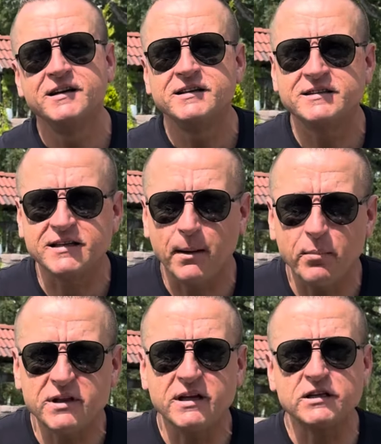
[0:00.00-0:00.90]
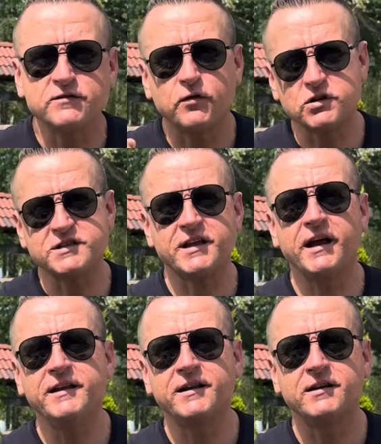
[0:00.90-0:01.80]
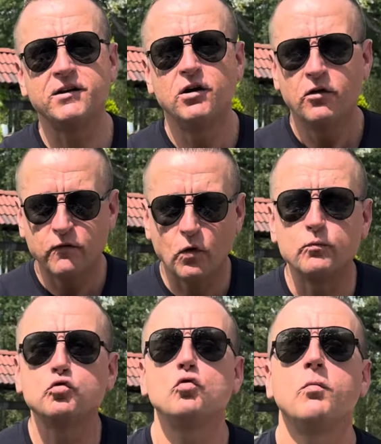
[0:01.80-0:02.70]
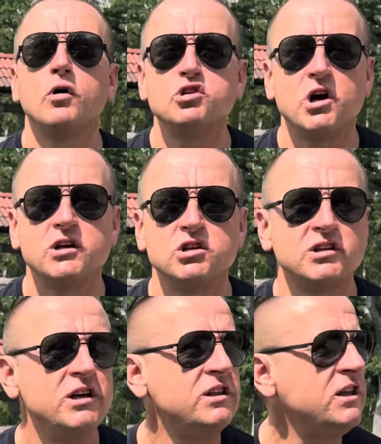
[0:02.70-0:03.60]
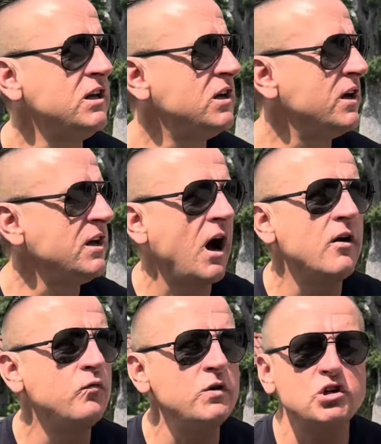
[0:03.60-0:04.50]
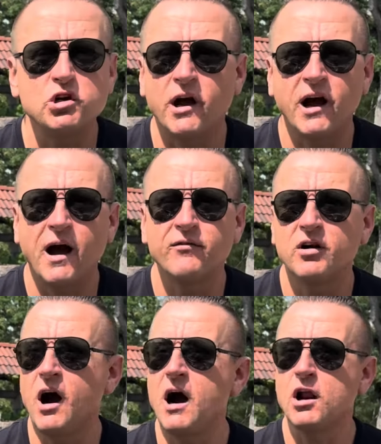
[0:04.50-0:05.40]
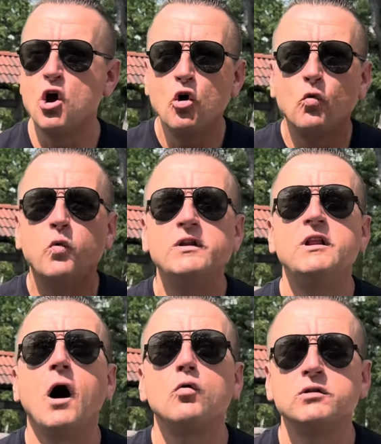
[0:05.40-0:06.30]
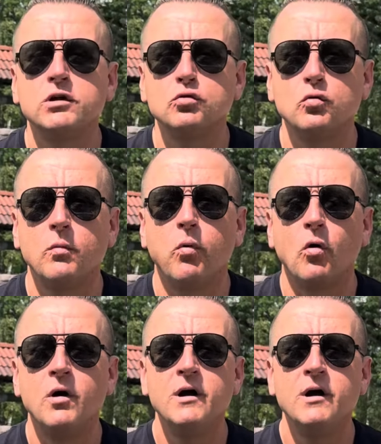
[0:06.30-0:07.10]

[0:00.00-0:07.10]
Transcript: somebody is frustrated from turbocharger, he think, I wish I have car without the turbo.